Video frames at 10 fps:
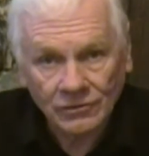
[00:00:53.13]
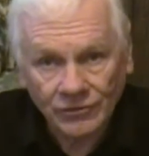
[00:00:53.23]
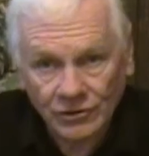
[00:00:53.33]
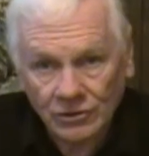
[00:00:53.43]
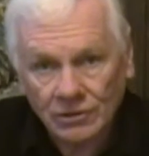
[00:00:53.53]

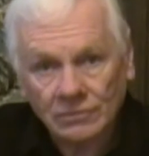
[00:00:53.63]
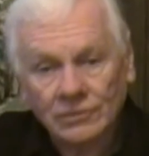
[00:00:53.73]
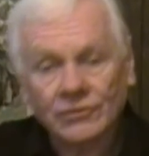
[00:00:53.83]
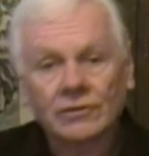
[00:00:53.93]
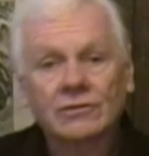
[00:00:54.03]
with
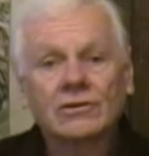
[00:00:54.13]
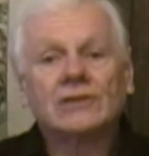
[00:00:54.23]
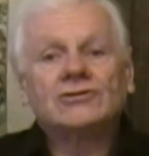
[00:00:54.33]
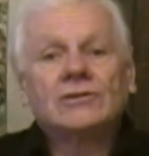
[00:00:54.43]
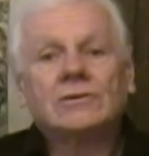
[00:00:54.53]
their
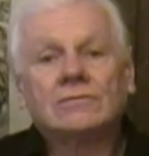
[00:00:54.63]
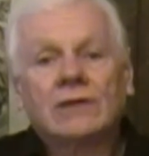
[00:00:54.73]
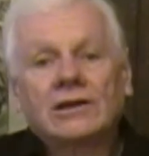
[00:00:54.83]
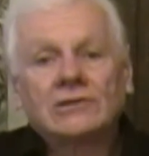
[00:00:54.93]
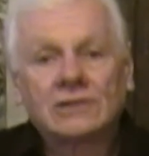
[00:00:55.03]
crazy
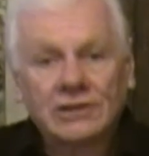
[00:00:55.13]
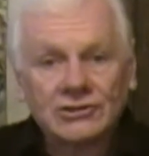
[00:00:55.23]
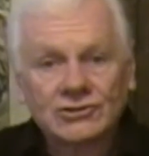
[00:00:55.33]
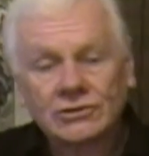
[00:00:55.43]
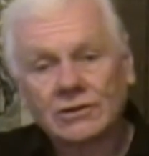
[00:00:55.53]

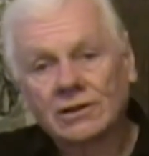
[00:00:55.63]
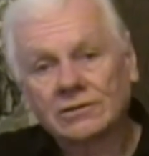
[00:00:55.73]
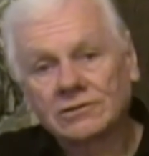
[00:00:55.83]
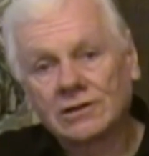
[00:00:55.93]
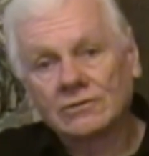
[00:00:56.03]
regulation
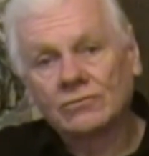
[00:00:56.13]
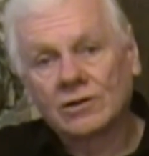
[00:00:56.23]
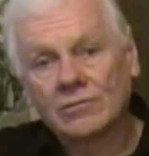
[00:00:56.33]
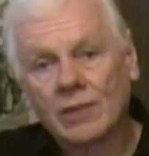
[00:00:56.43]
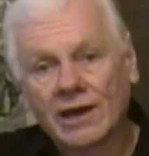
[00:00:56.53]
that
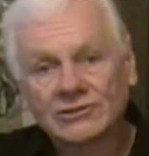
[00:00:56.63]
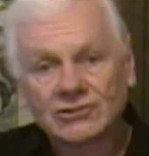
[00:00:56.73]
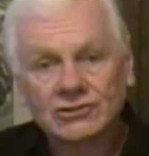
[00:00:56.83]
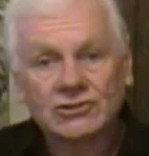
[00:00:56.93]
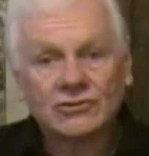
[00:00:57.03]
wear
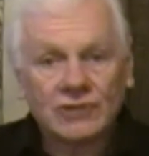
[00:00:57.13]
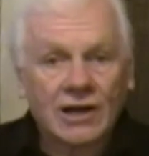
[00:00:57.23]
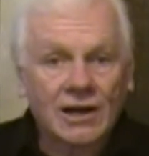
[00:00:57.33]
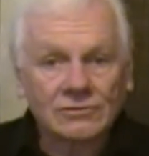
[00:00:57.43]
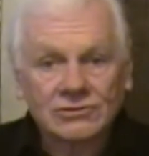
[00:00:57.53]
masks in
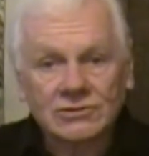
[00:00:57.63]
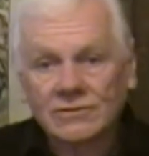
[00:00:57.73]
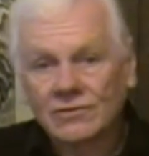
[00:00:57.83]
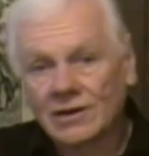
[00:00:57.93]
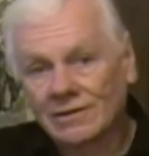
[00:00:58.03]
your
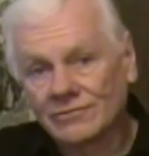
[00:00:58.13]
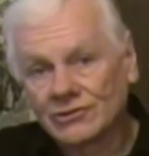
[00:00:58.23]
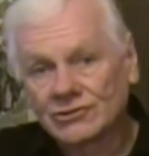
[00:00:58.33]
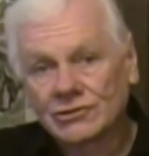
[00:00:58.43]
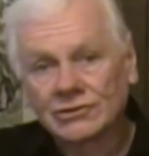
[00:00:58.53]
house if you have
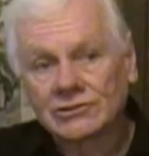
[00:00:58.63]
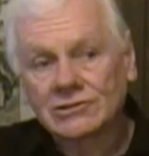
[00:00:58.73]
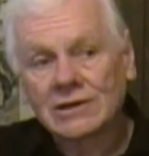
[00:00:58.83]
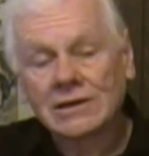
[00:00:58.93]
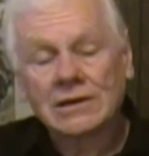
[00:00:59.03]

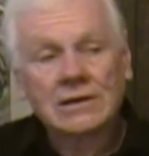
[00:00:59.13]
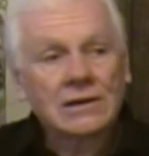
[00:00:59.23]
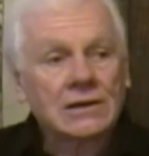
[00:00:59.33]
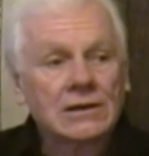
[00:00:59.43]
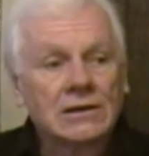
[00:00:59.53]
visitors.
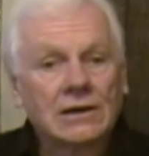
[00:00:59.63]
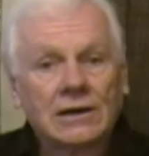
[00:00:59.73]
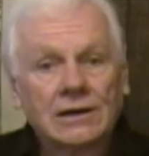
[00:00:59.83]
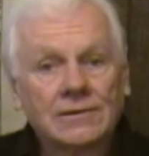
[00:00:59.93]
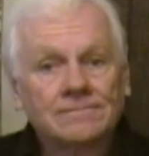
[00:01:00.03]

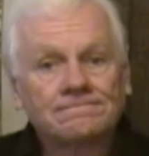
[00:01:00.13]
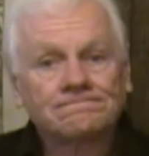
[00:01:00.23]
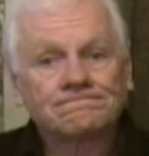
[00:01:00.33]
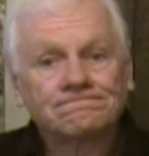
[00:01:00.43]
How